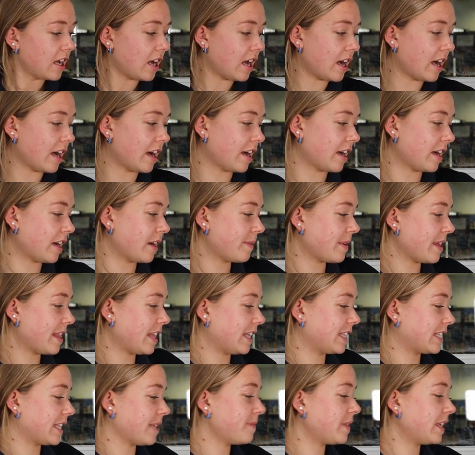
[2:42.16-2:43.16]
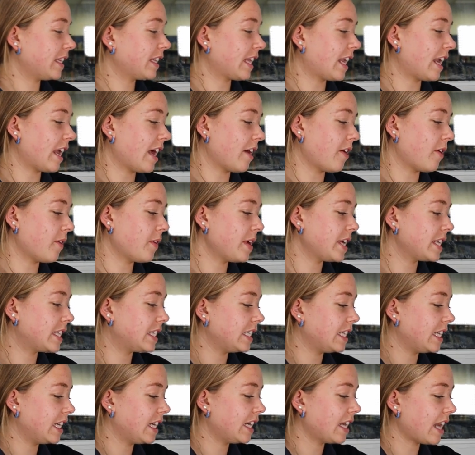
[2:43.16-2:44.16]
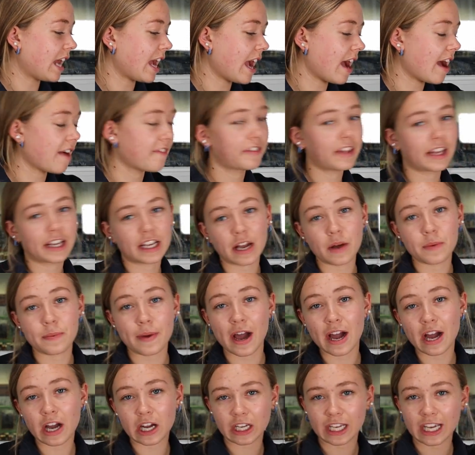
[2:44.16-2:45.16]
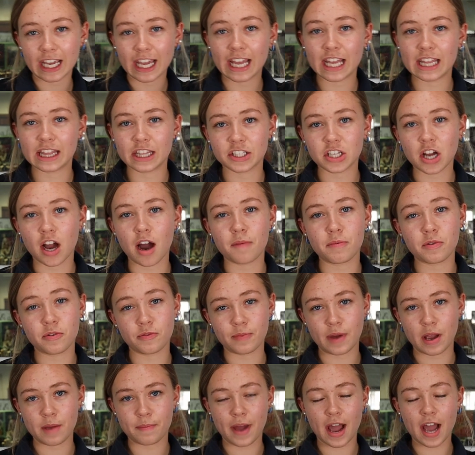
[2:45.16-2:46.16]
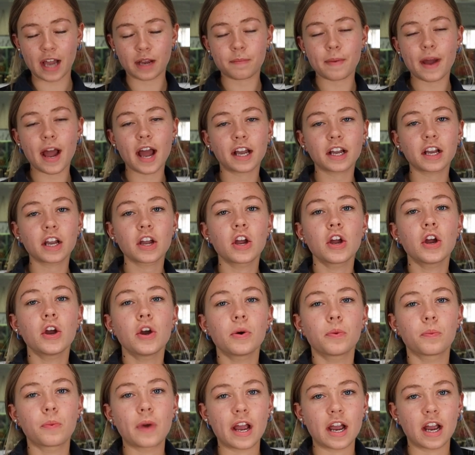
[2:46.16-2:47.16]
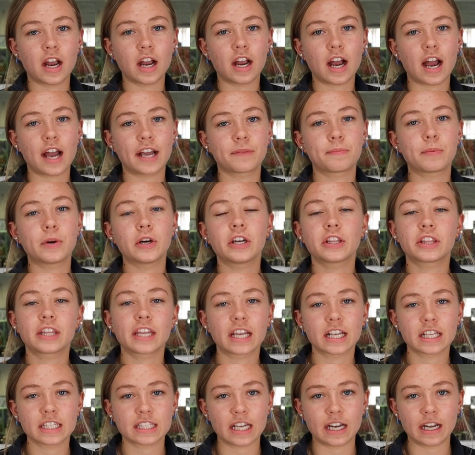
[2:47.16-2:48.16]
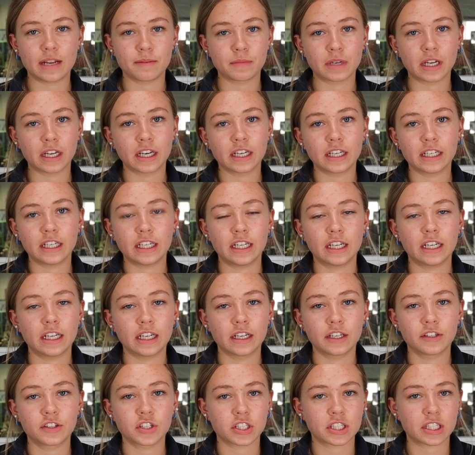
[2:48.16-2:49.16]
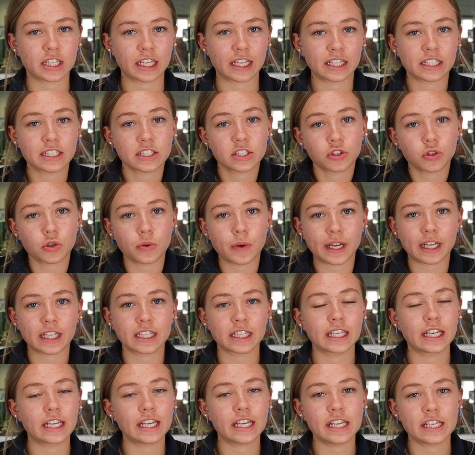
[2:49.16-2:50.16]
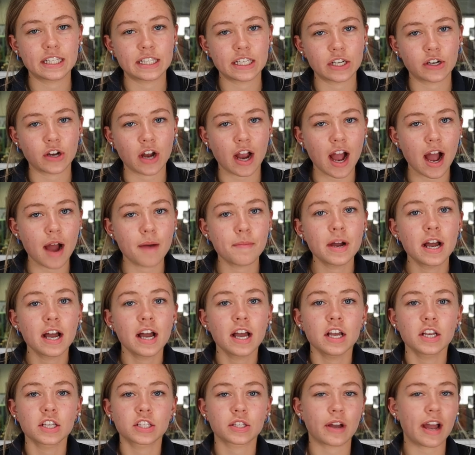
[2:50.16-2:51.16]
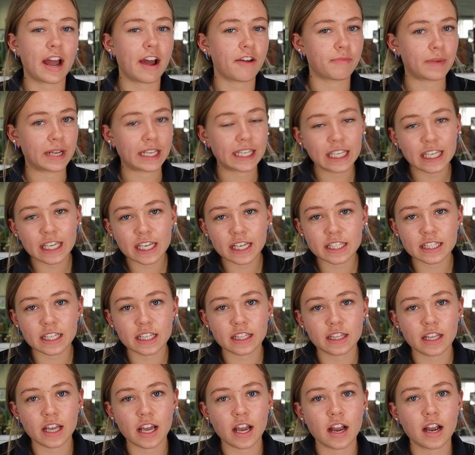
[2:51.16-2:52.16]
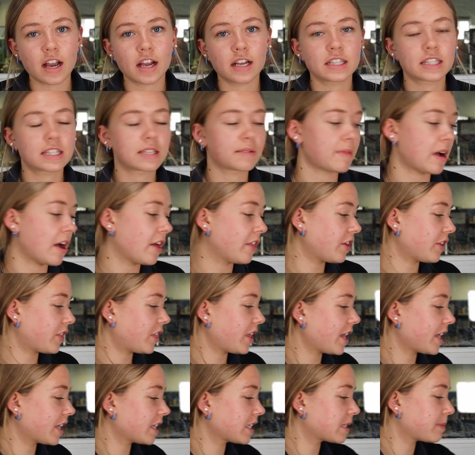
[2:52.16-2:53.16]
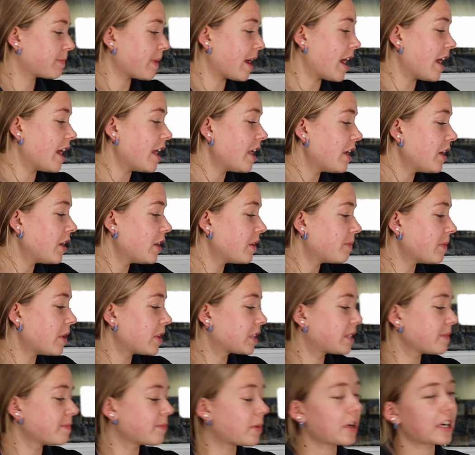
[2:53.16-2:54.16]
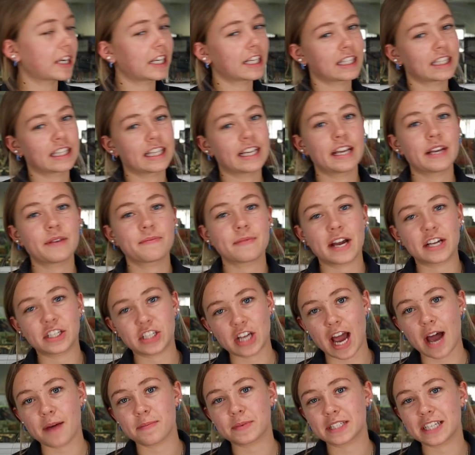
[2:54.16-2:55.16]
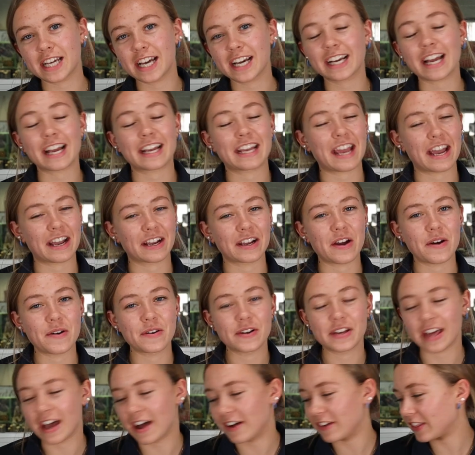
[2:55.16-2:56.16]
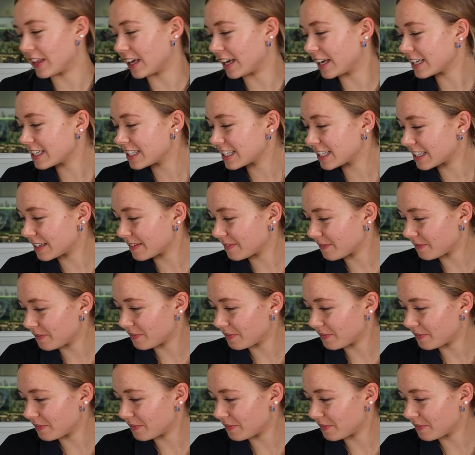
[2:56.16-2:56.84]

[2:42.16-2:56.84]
And then something that I always need, I have like a pocket in the top of my backpack where I put things that I'm gonna need just like quickly, easy grab. So I have my keys in there and some other things, but most importantly, my chapstick. I can't go without this.